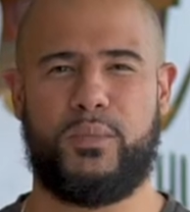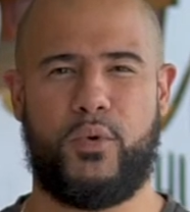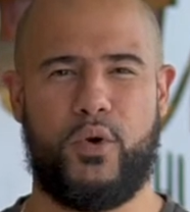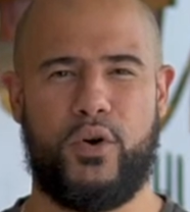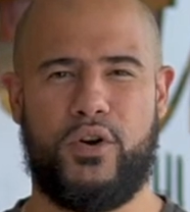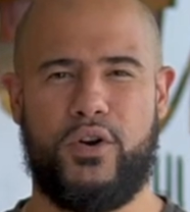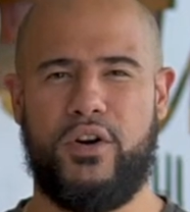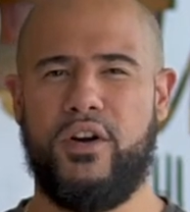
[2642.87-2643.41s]

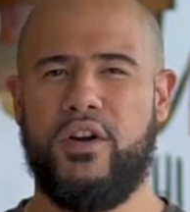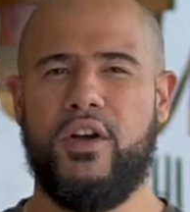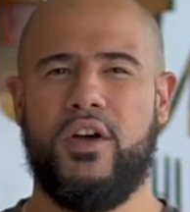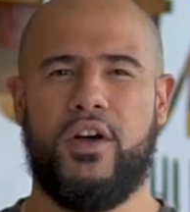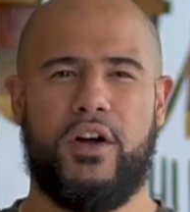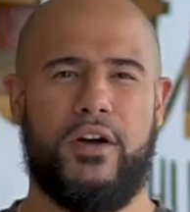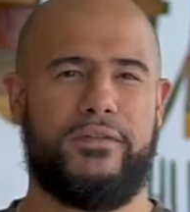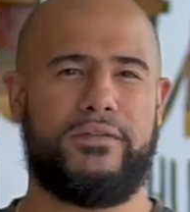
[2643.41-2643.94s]
supporter
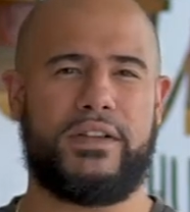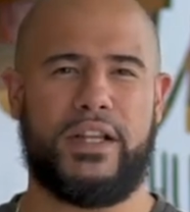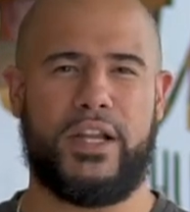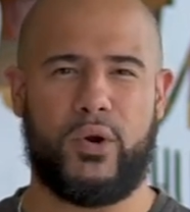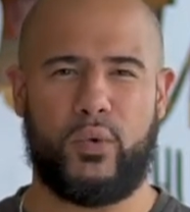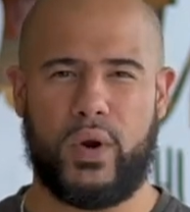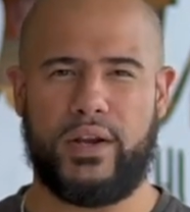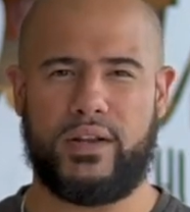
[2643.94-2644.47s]
of
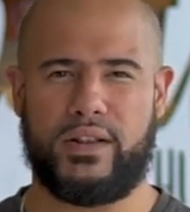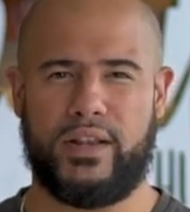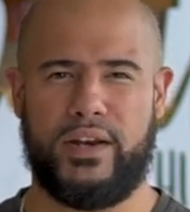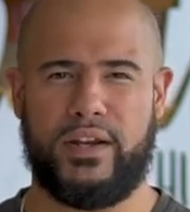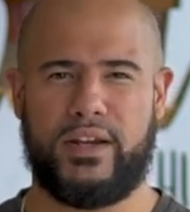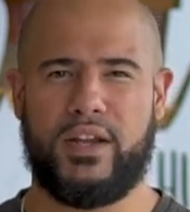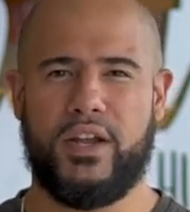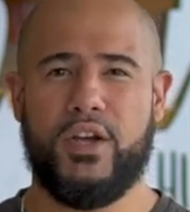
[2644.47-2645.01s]
Clearway
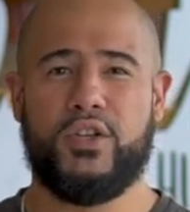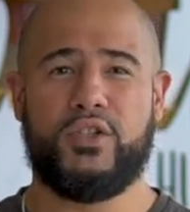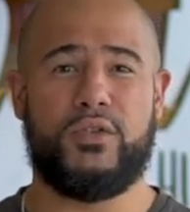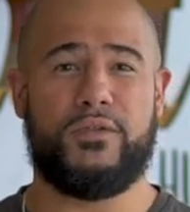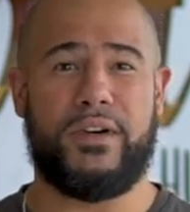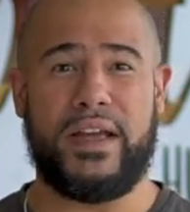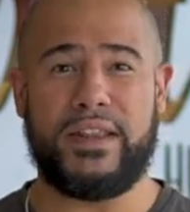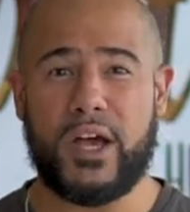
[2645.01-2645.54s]
Clinic.
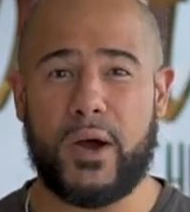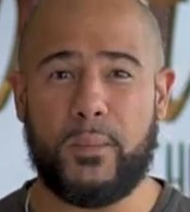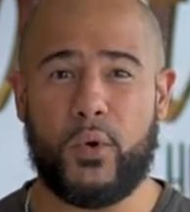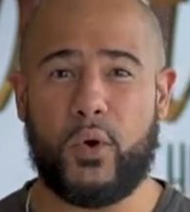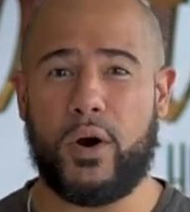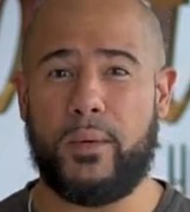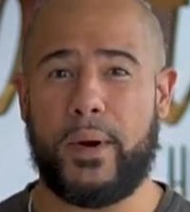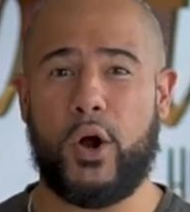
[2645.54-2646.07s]
To find out
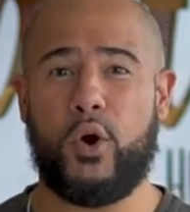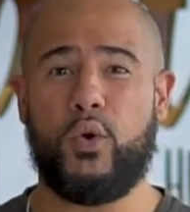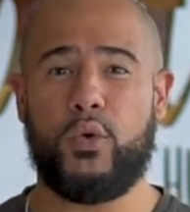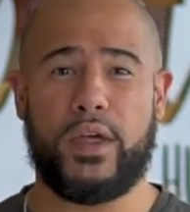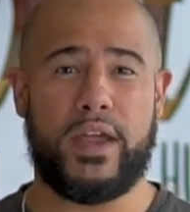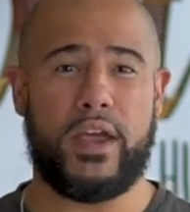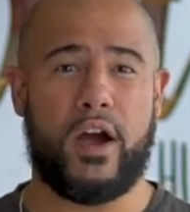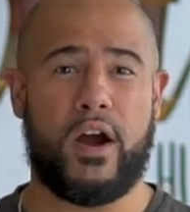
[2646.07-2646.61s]
more about
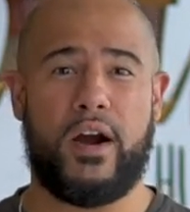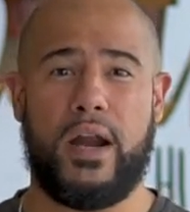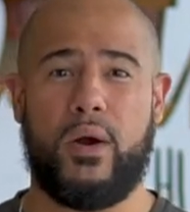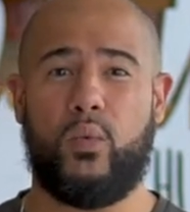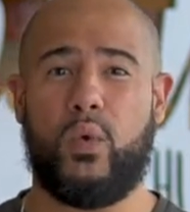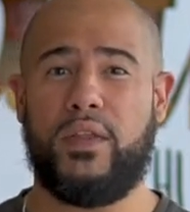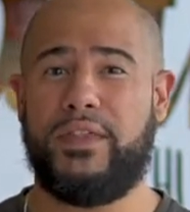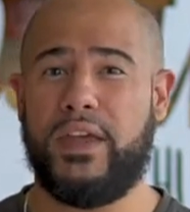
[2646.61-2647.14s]
who they are
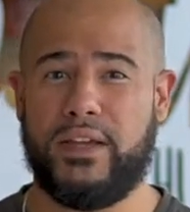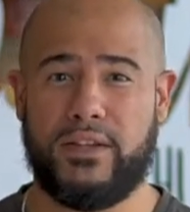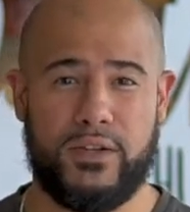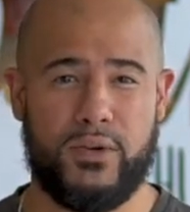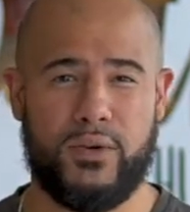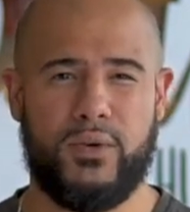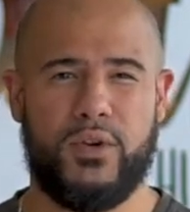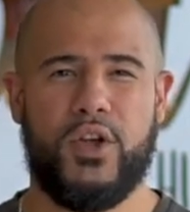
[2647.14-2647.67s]
and what they
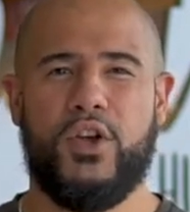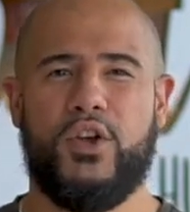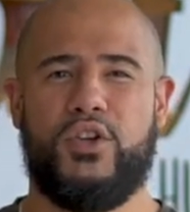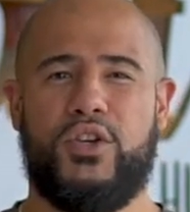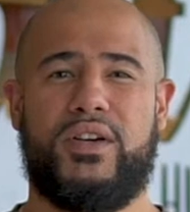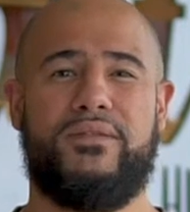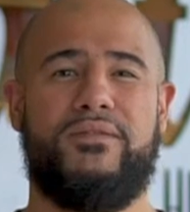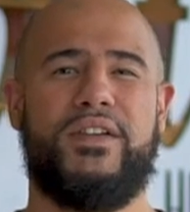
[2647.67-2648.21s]
do,
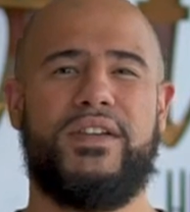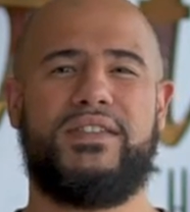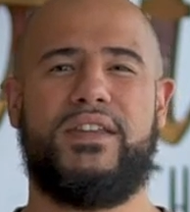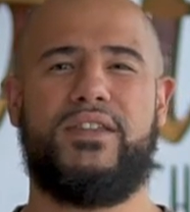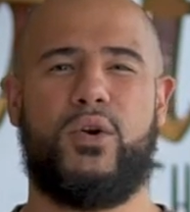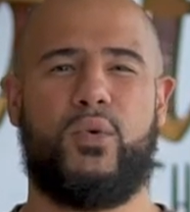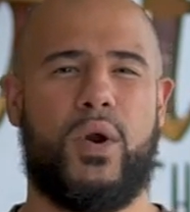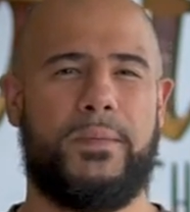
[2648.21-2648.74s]
you can
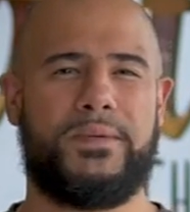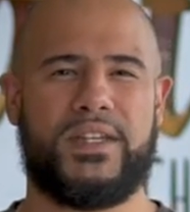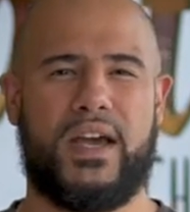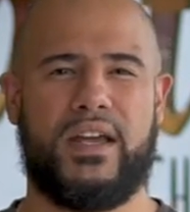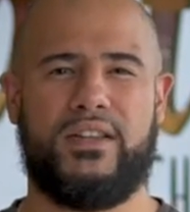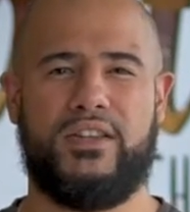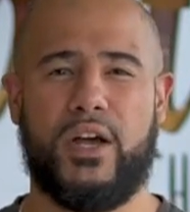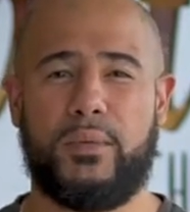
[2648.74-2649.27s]
visit their
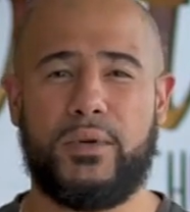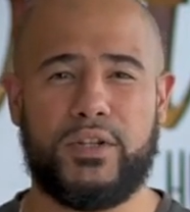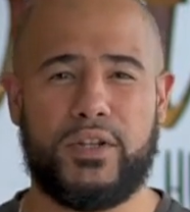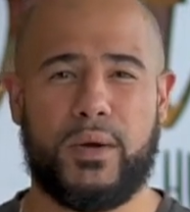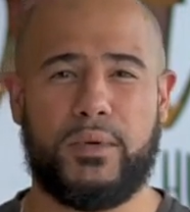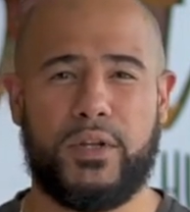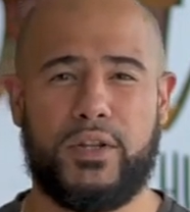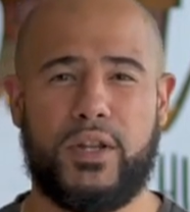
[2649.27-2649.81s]
website,
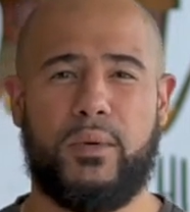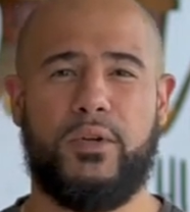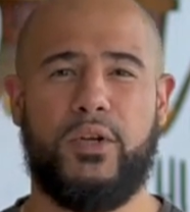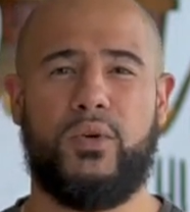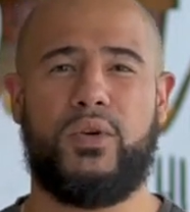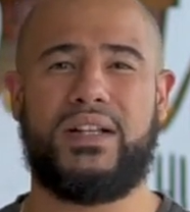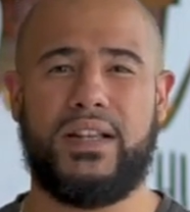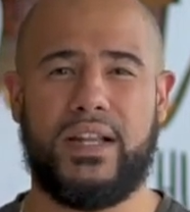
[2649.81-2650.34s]

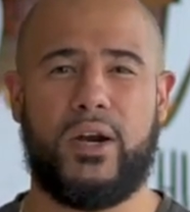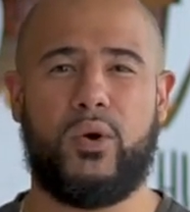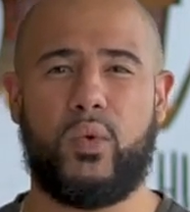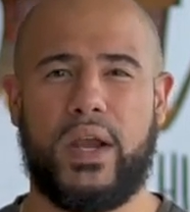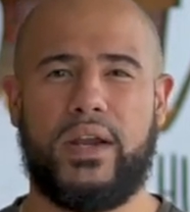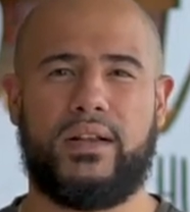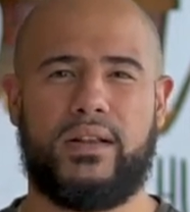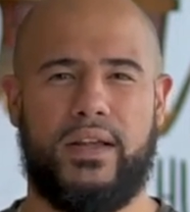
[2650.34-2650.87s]

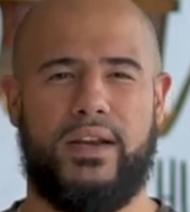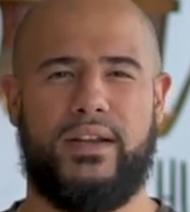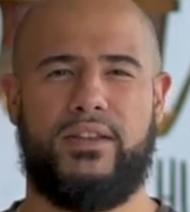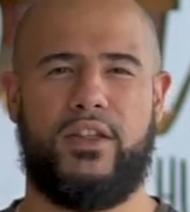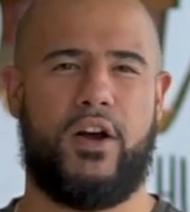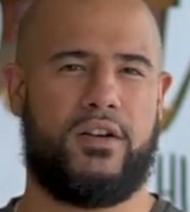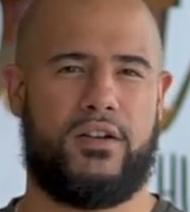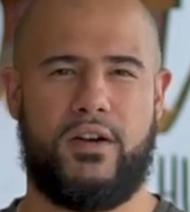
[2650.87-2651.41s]

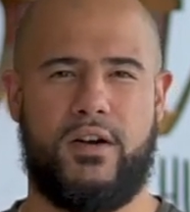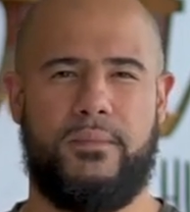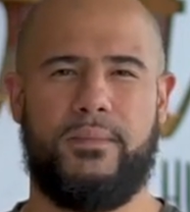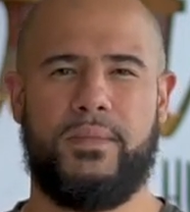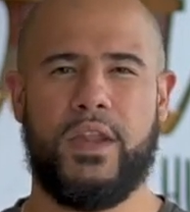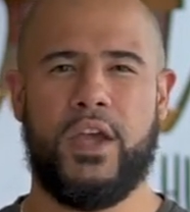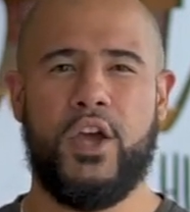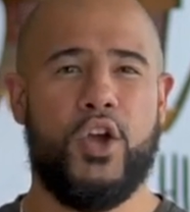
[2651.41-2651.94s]
www.clearwayclinic.com.